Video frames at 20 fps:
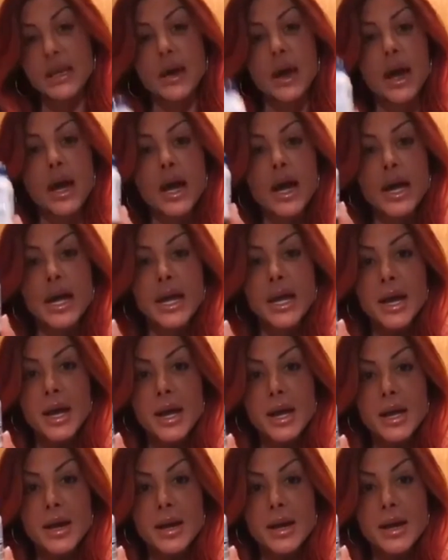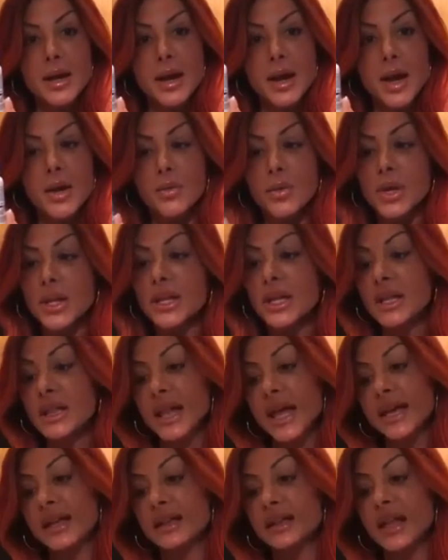I, uh, I really
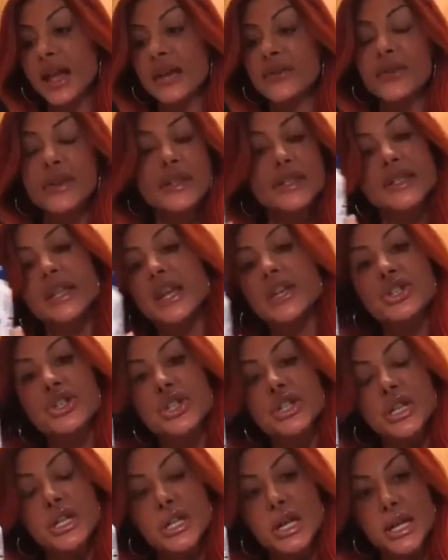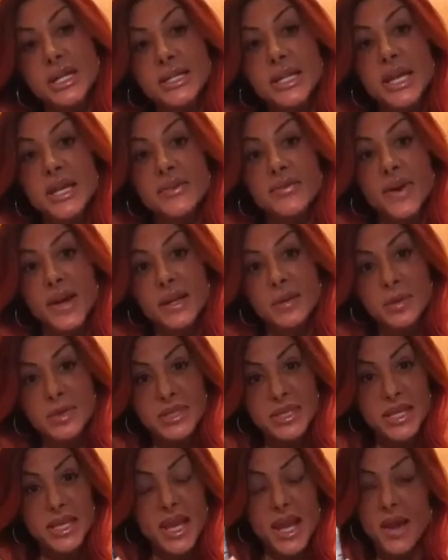like life extension and I take
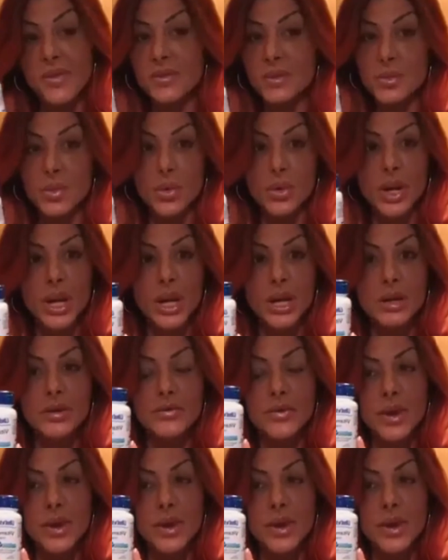vitamin D every morning.